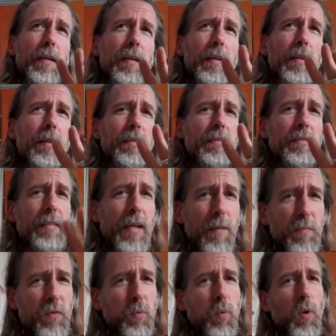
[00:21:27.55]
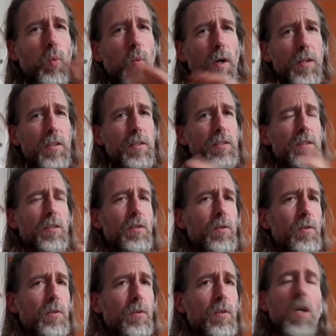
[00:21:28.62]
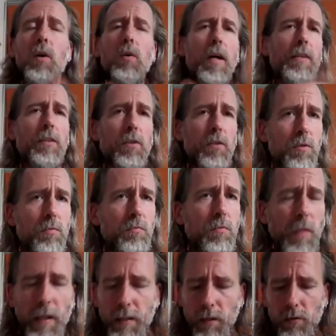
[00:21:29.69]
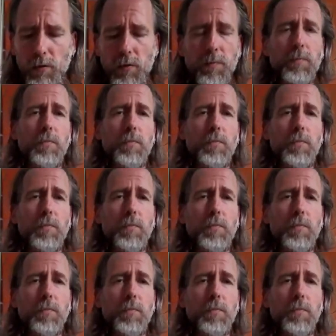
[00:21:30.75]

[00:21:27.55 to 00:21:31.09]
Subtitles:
Except for one or two. No, I don't. I don't.